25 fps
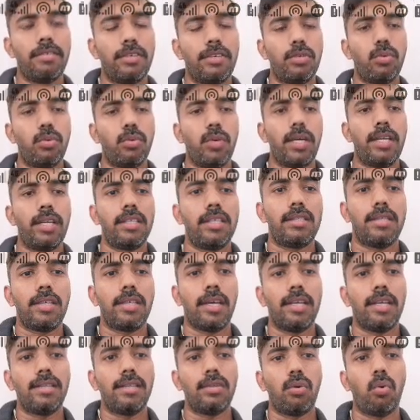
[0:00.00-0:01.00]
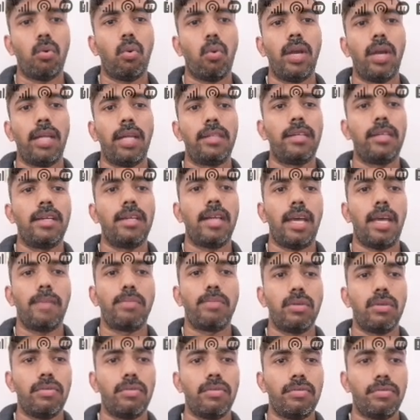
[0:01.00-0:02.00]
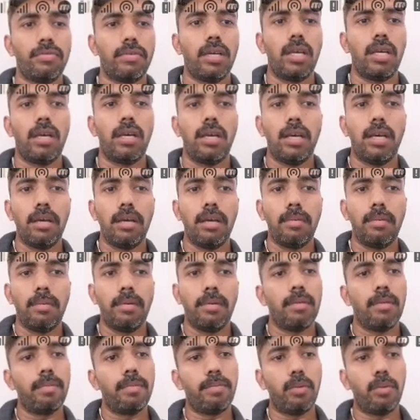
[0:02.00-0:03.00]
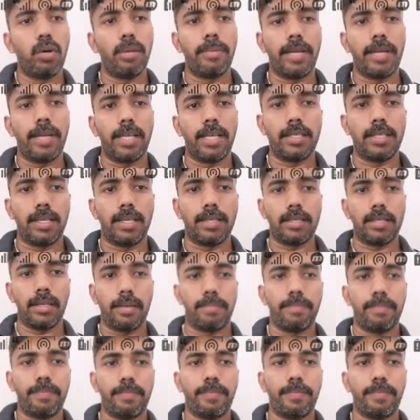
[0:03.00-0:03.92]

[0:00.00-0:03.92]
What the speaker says: to understand all other types of polymerase enzyme.